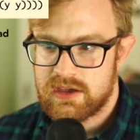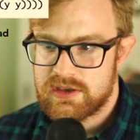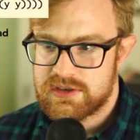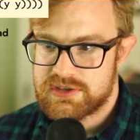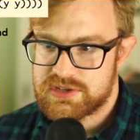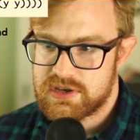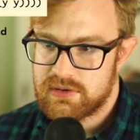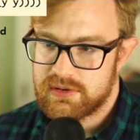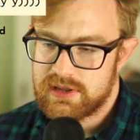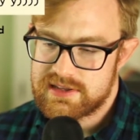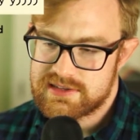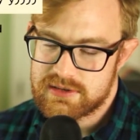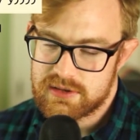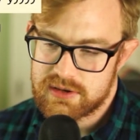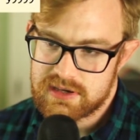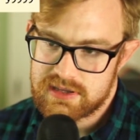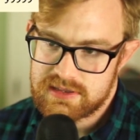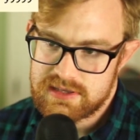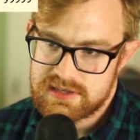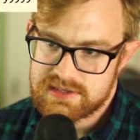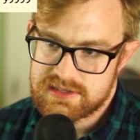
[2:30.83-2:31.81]
So let's
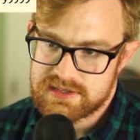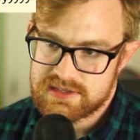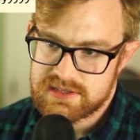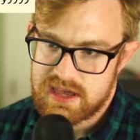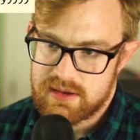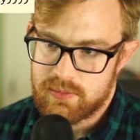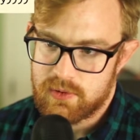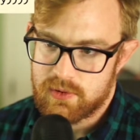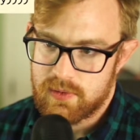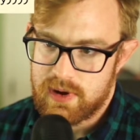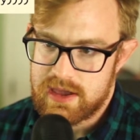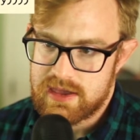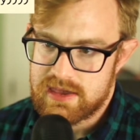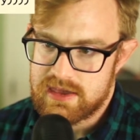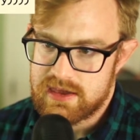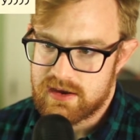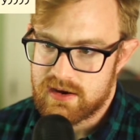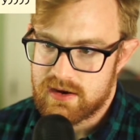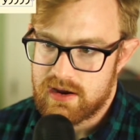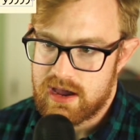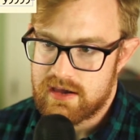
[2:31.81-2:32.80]
look at this example right
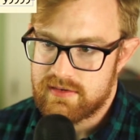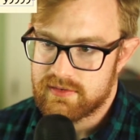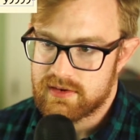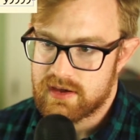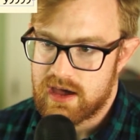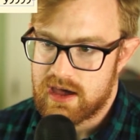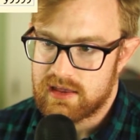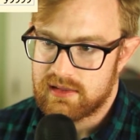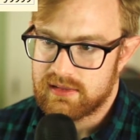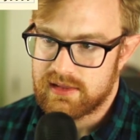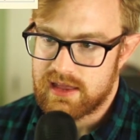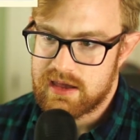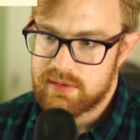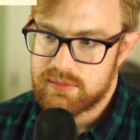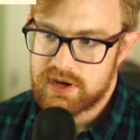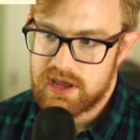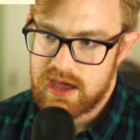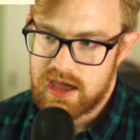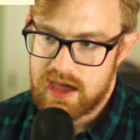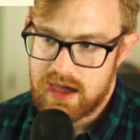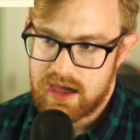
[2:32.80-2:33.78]
here. I've got
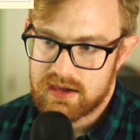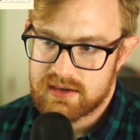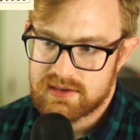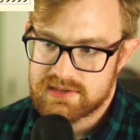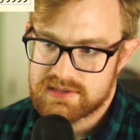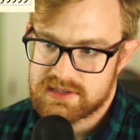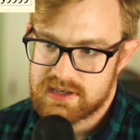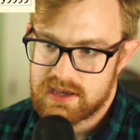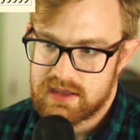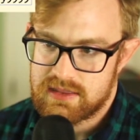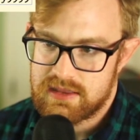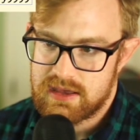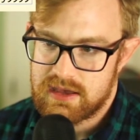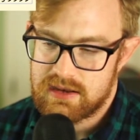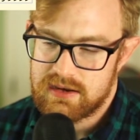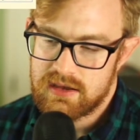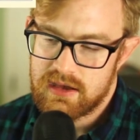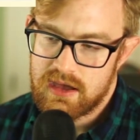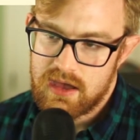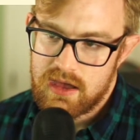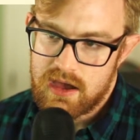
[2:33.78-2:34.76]
lambda x, and
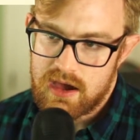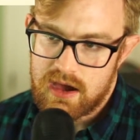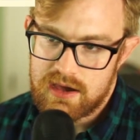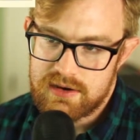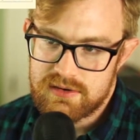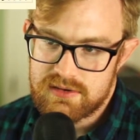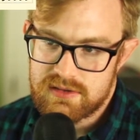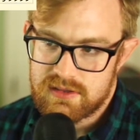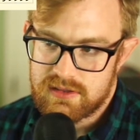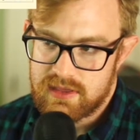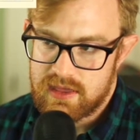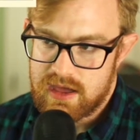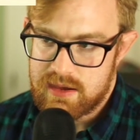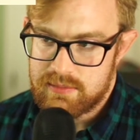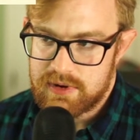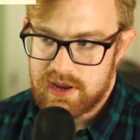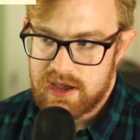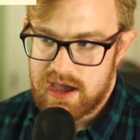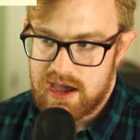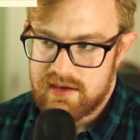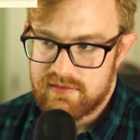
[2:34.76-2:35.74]
then under the
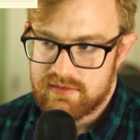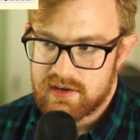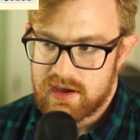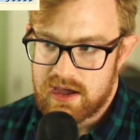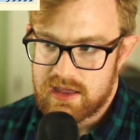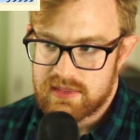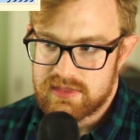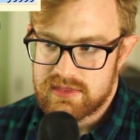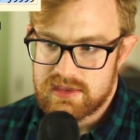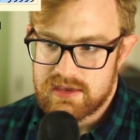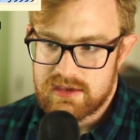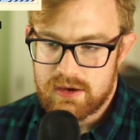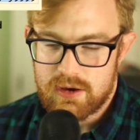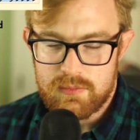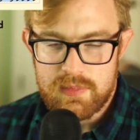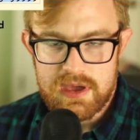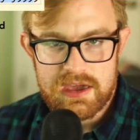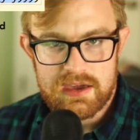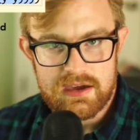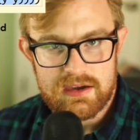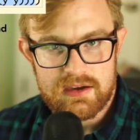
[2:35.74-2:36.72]
lambda, I've got the
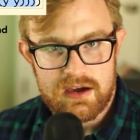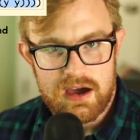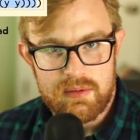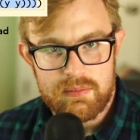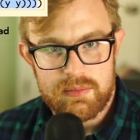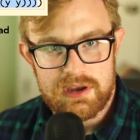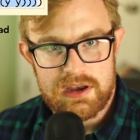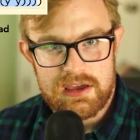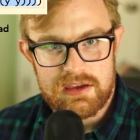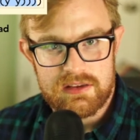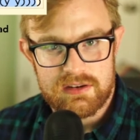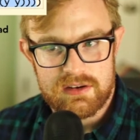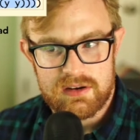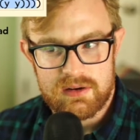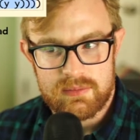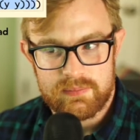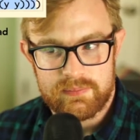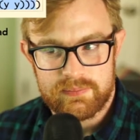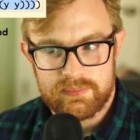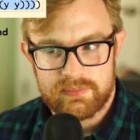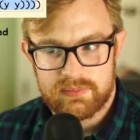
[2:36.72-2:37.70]
omega combinator.
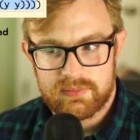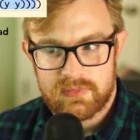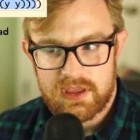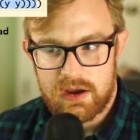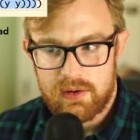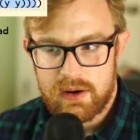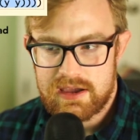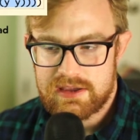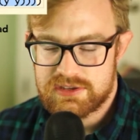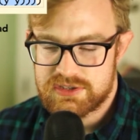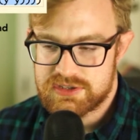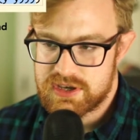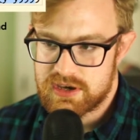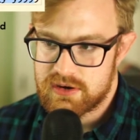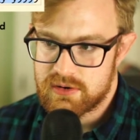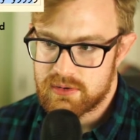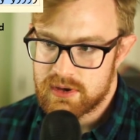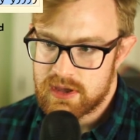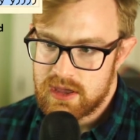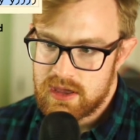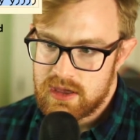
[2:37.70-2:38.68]
All right,
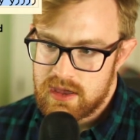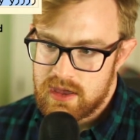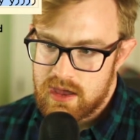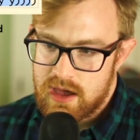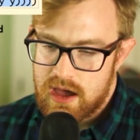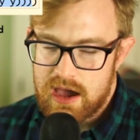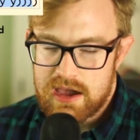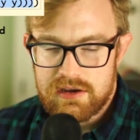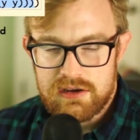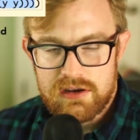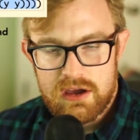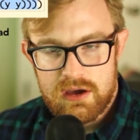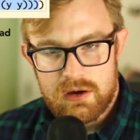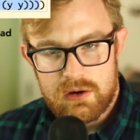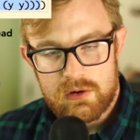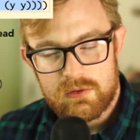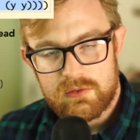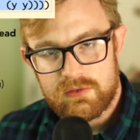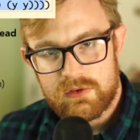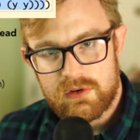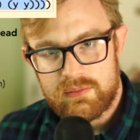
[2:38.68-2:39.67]
so I
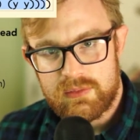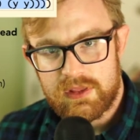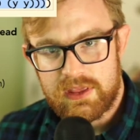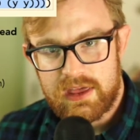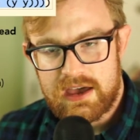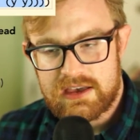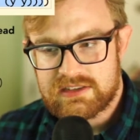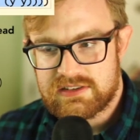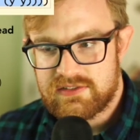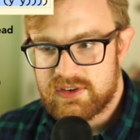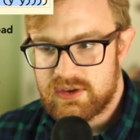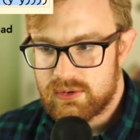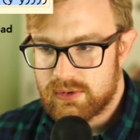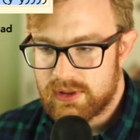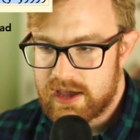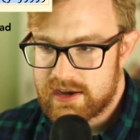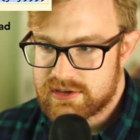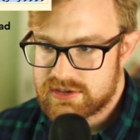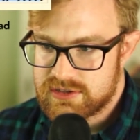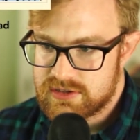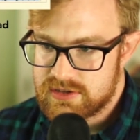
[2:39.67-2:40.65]
know from the last few
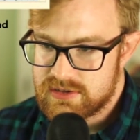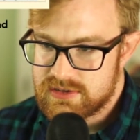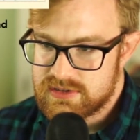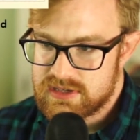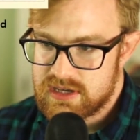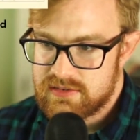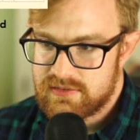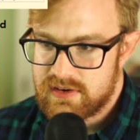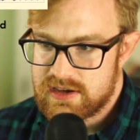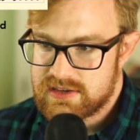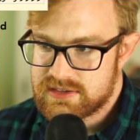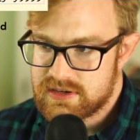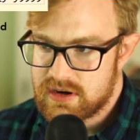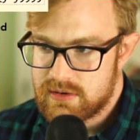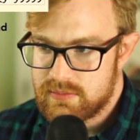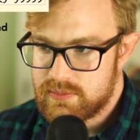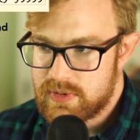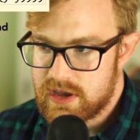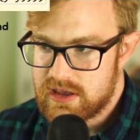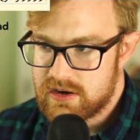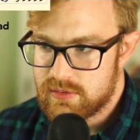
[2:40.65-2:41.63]
lectures, if I
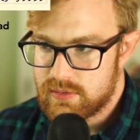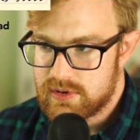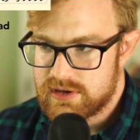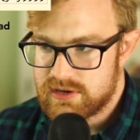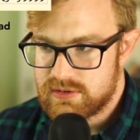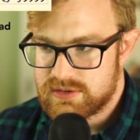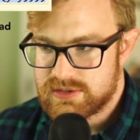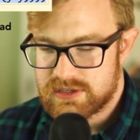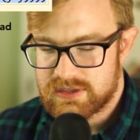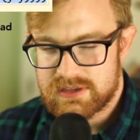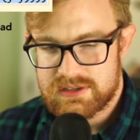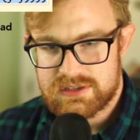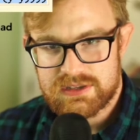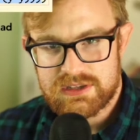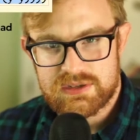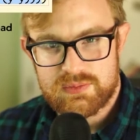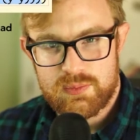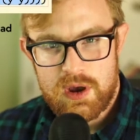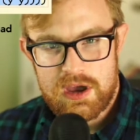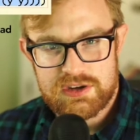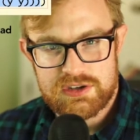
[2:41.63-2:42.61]
start beta reducing this
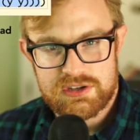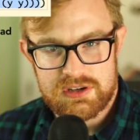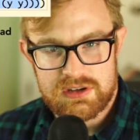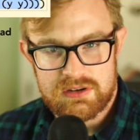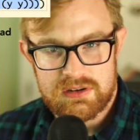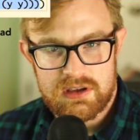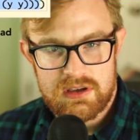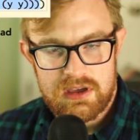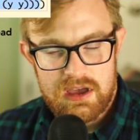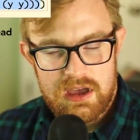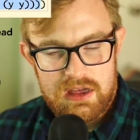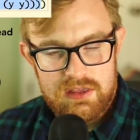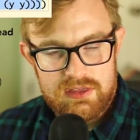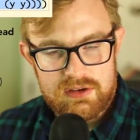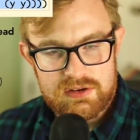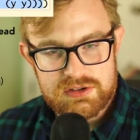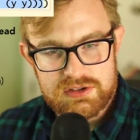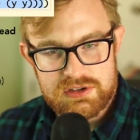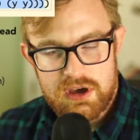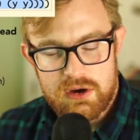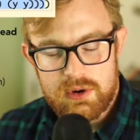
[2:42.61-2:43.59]
expression,
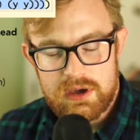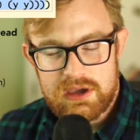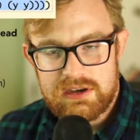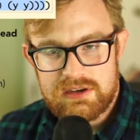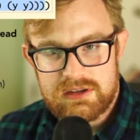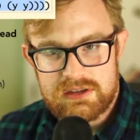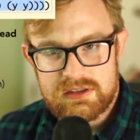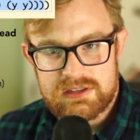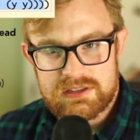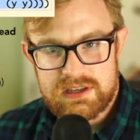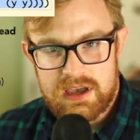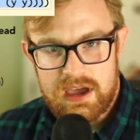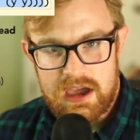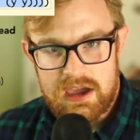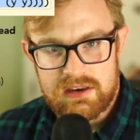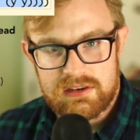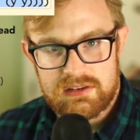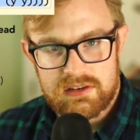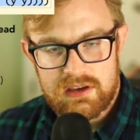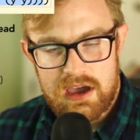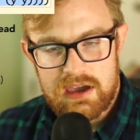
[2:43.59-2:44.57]
there's no end in
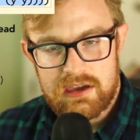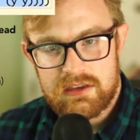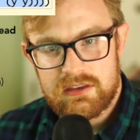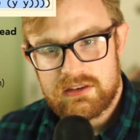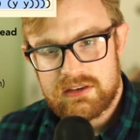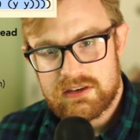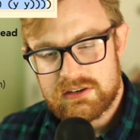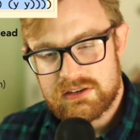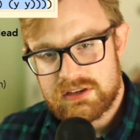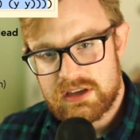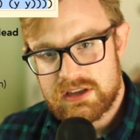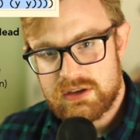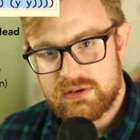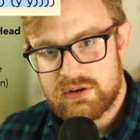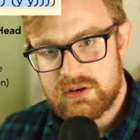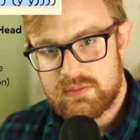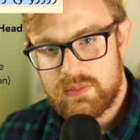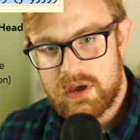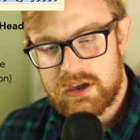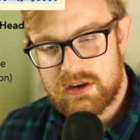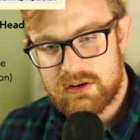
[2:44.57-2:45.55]
sight. I could continue
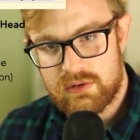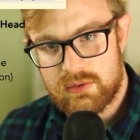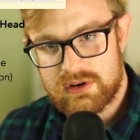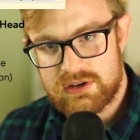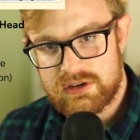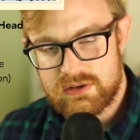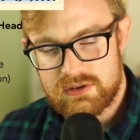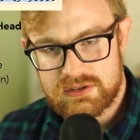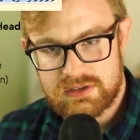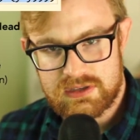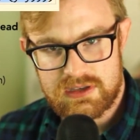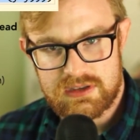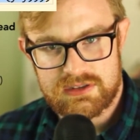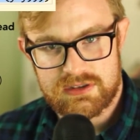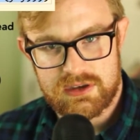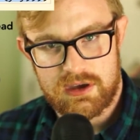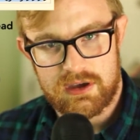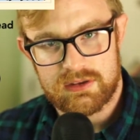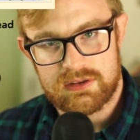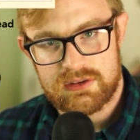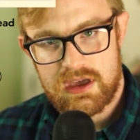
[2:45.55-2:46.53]
to beta reduce this
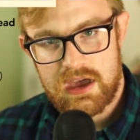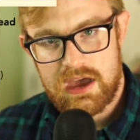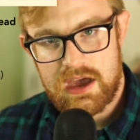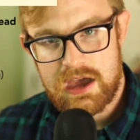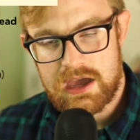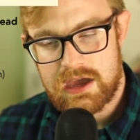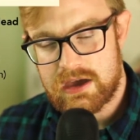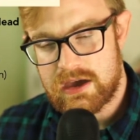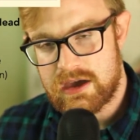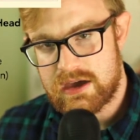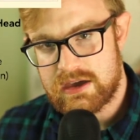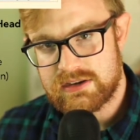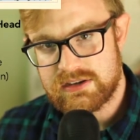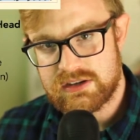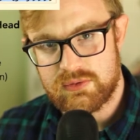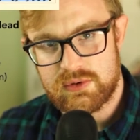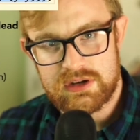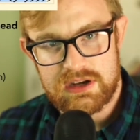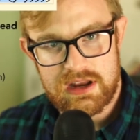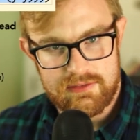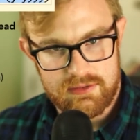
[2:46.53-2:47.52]
all day, and
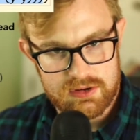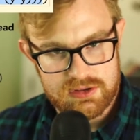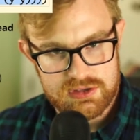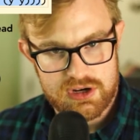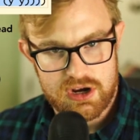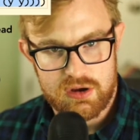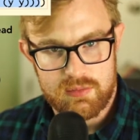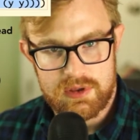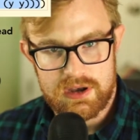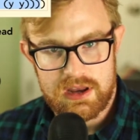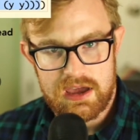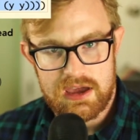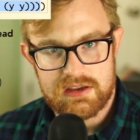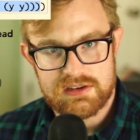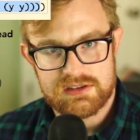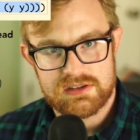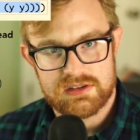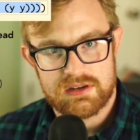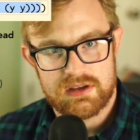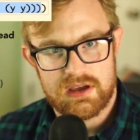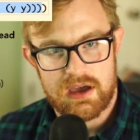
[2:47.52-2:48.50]
it would never
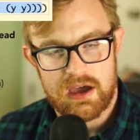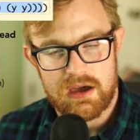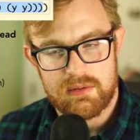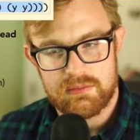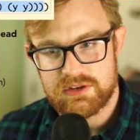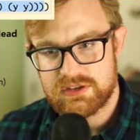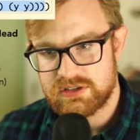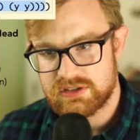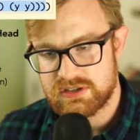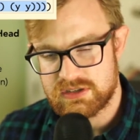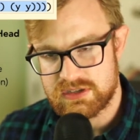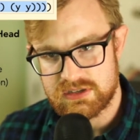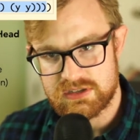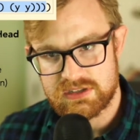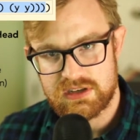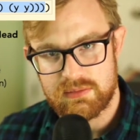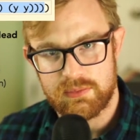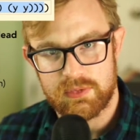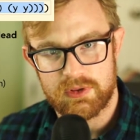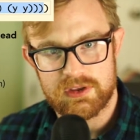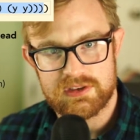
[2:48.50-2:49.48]
terminate. It's just the
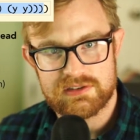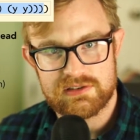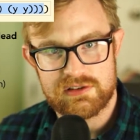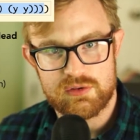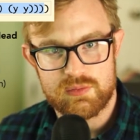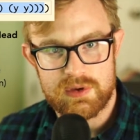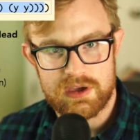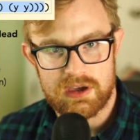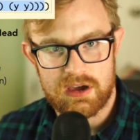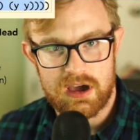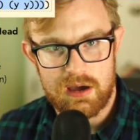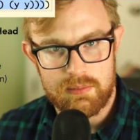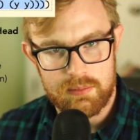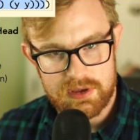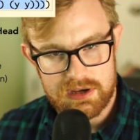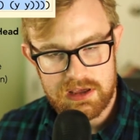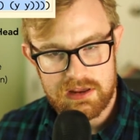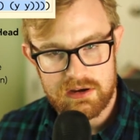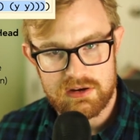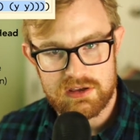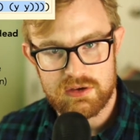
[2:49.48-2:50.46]
simplest looping
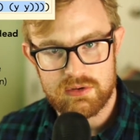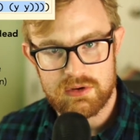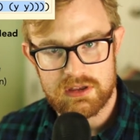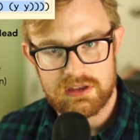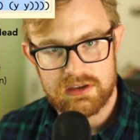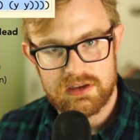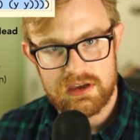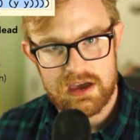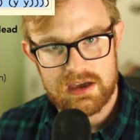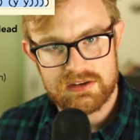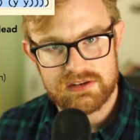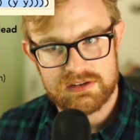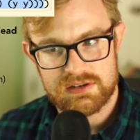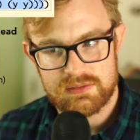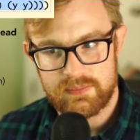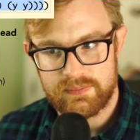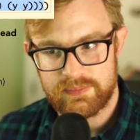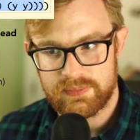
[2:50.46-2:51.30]
combinator you can get.